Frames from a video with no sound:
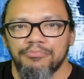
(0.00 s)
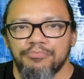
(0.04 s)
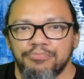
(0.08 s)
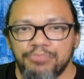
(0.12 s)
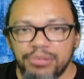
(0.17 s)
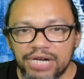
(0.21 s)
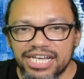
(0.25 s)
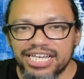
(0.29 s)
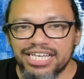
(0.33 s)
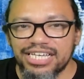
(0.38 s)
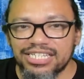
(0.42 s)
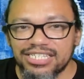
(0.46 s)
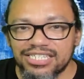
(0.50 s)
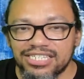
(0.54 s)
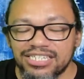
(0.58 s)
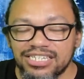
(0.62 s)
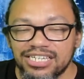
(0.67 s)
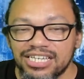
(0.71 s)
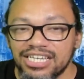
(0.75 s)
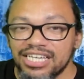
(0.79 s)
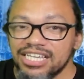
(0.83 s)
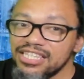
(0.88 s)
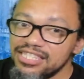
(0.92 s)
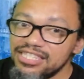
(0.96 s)
But
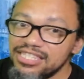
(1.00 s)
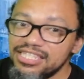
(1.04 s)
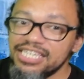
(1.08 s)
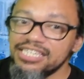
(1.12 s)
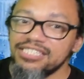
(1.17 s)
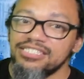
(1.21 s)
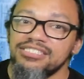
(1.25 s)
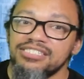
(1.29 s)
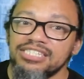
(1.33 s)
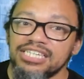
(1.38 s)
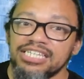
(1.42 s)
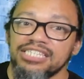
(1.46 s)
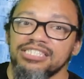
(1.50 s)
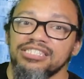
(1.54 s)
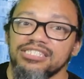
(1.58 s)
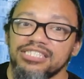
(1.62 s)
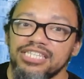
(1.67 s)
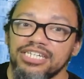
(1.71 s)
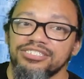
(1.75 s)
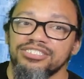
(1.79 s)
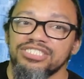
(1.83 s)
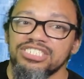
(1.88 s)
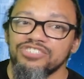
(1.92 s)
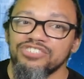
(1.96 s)
this scene
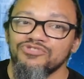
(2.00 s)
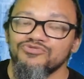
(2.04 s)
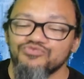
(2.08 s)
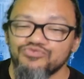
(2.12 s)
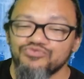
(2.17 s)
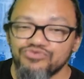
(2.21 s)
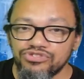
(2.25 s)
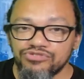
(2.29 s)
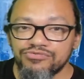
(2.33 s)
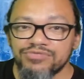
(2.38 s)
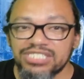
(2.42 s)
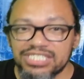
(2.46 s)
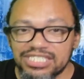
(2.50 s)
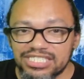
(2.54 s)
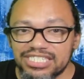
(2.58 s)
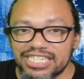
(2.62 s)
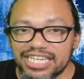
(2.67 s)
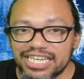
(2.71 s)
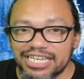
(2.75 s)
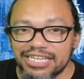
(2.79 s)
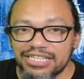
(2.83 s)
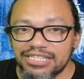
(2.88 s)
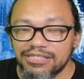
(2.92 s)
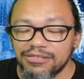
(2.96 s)
literally ruins
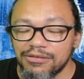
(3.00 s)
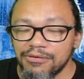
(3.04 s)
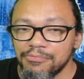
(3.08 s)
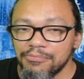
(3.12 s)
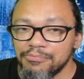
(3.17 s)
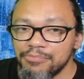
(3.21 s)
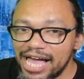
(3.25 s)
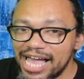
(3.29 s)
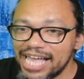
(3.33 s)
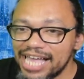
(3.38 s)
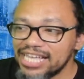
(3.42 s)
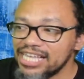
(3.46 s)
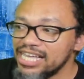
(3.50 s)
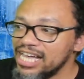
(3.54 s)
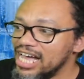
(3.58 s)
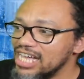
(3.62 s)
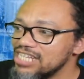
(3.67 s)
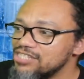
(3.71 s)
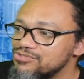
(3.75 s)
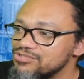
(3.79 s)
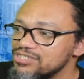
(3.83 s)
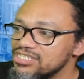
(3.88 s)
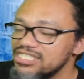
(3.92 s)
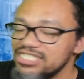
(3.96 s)
it by
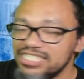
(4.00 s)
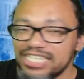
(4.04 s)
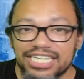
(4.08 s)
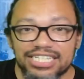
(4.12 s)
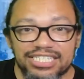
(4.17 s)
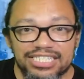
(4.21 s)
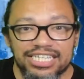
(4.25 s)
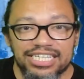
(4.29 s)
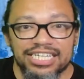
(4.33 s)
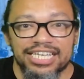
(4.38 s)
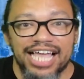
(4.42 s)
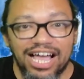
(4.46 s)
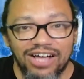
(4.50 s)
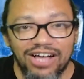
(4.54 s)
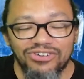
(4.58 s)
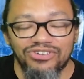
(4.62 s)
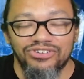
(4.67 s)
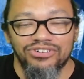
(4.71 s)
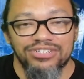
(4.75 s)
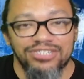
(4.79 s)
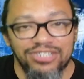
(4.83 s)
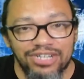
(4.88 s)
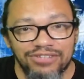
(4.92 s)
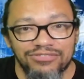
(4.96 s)
contradicting how
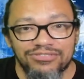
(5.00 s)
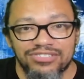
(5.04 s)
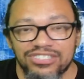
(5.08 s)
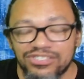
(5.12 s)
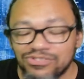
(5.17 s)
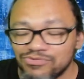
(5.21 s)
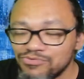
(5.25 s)
cortosis